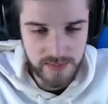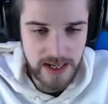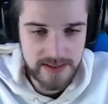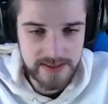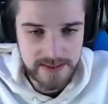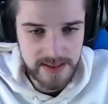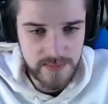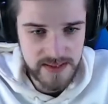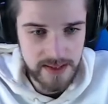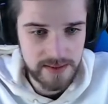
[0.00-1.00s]
packs in the
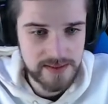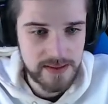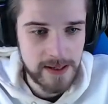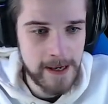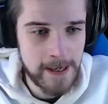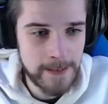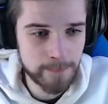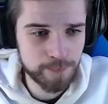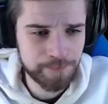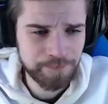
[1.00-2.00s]
Sims series, all I'm